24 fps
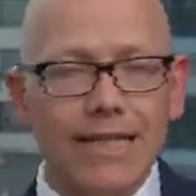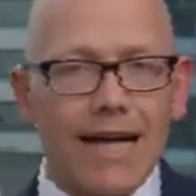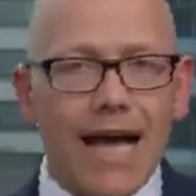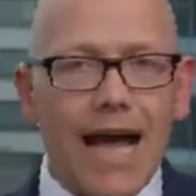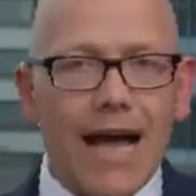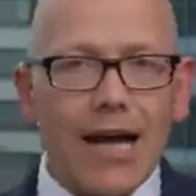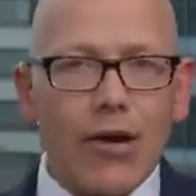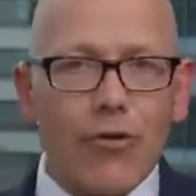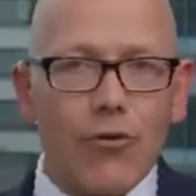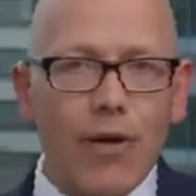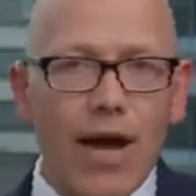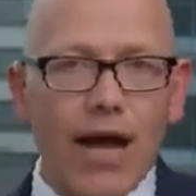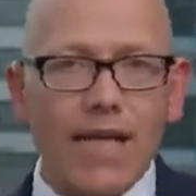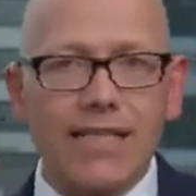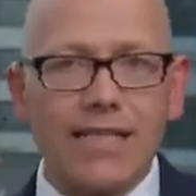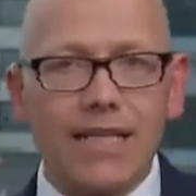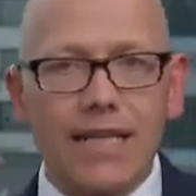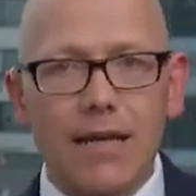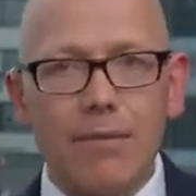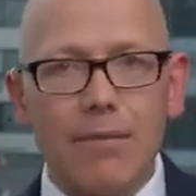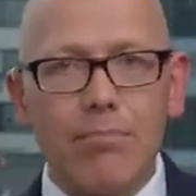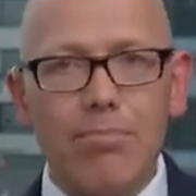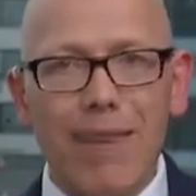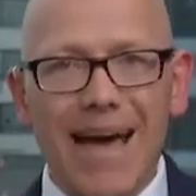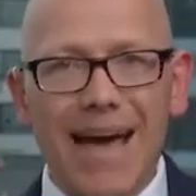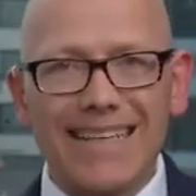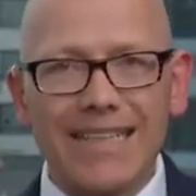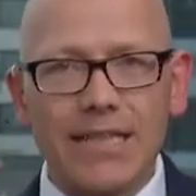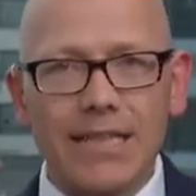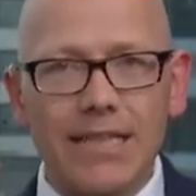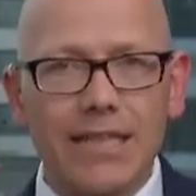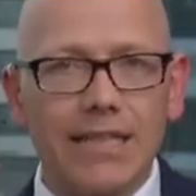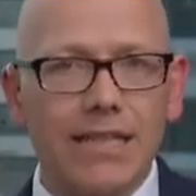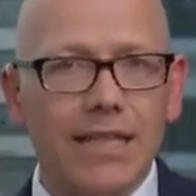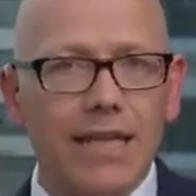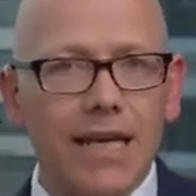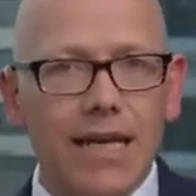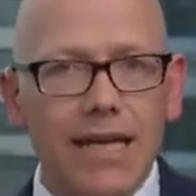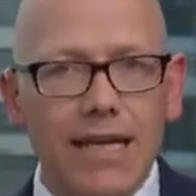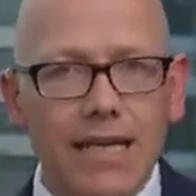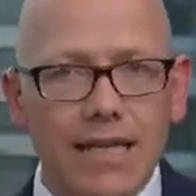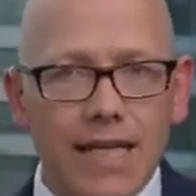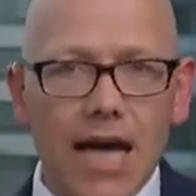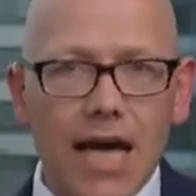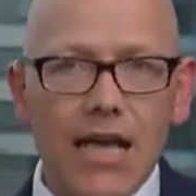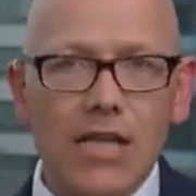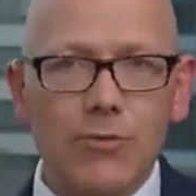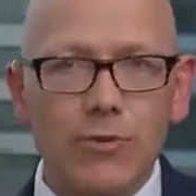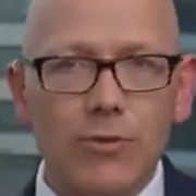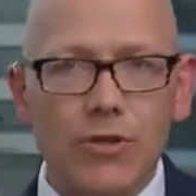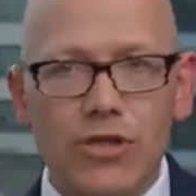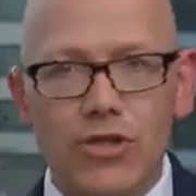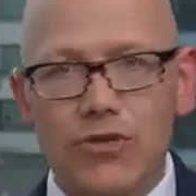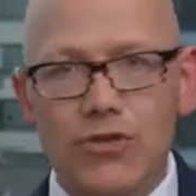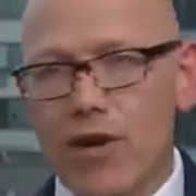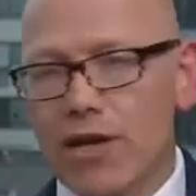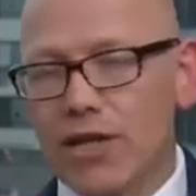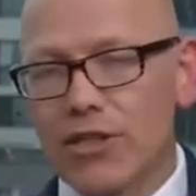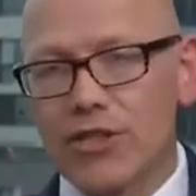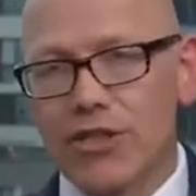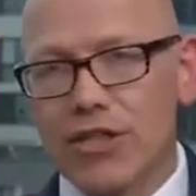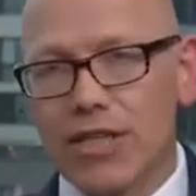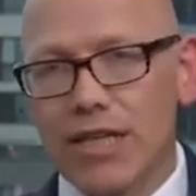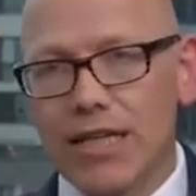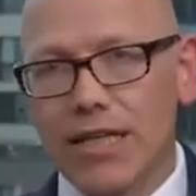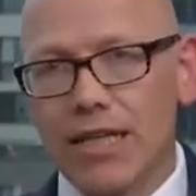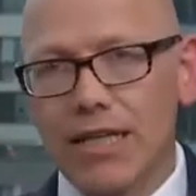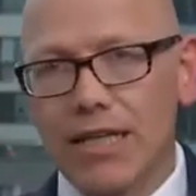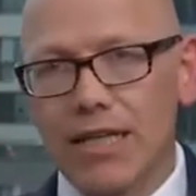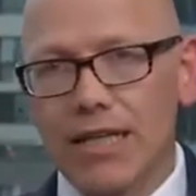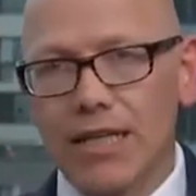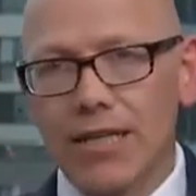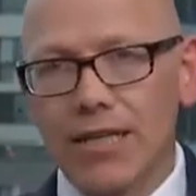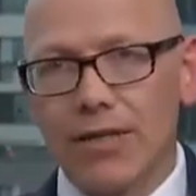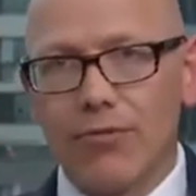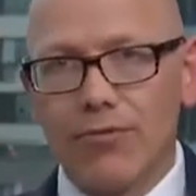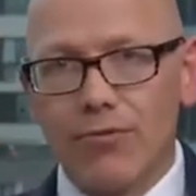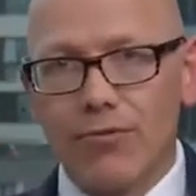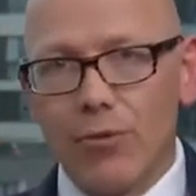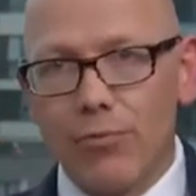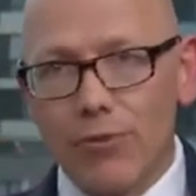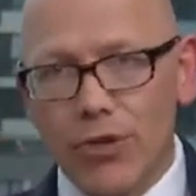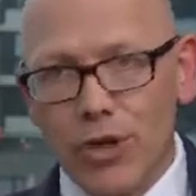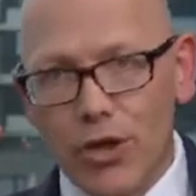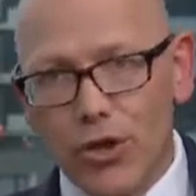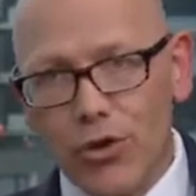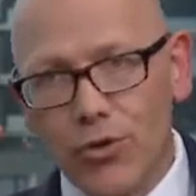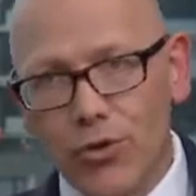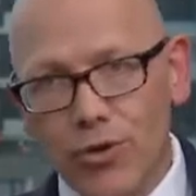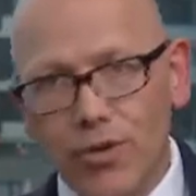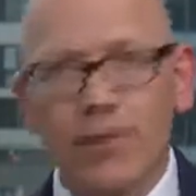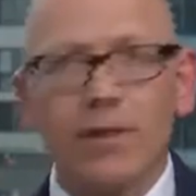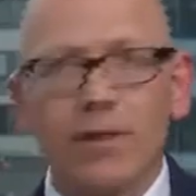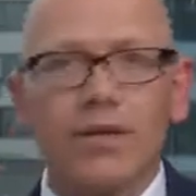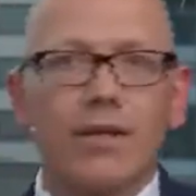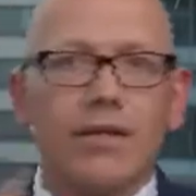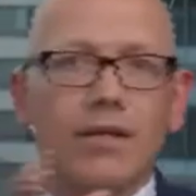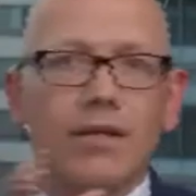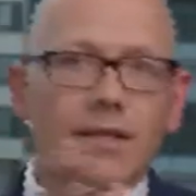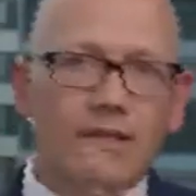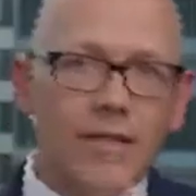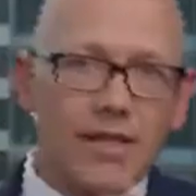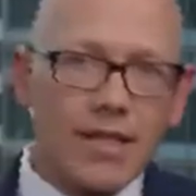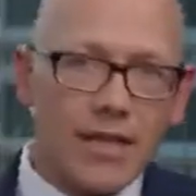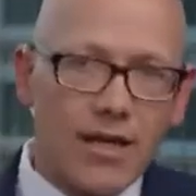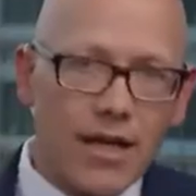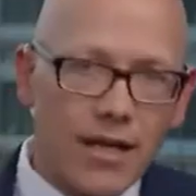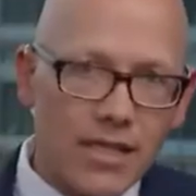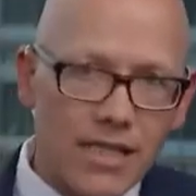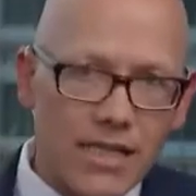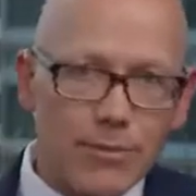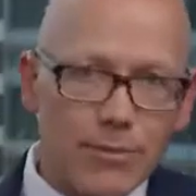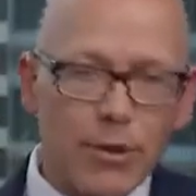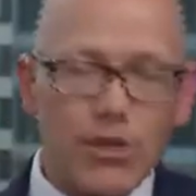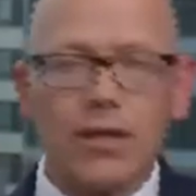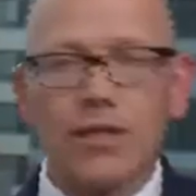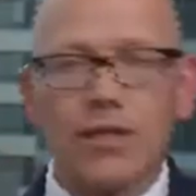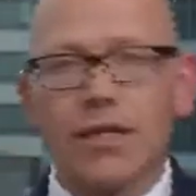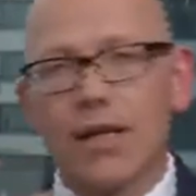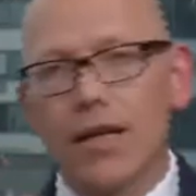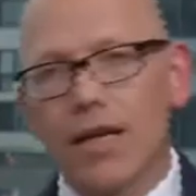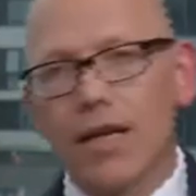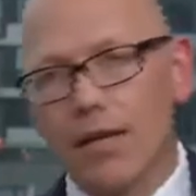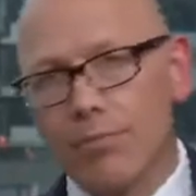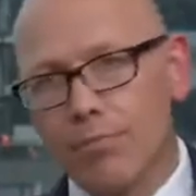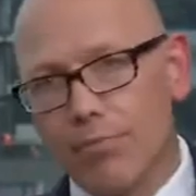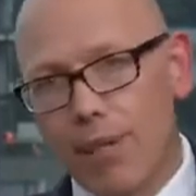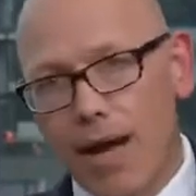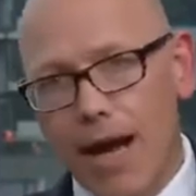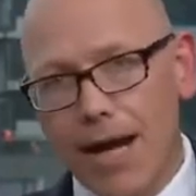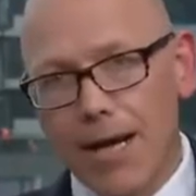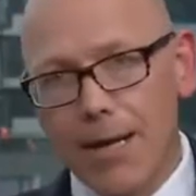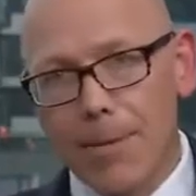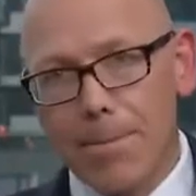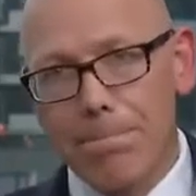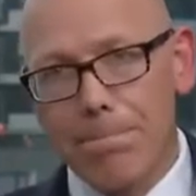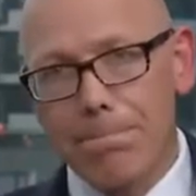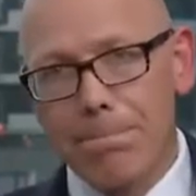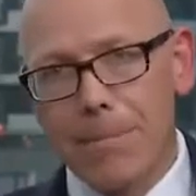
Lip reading: and creating a better engagement strategy from you to the customer and back.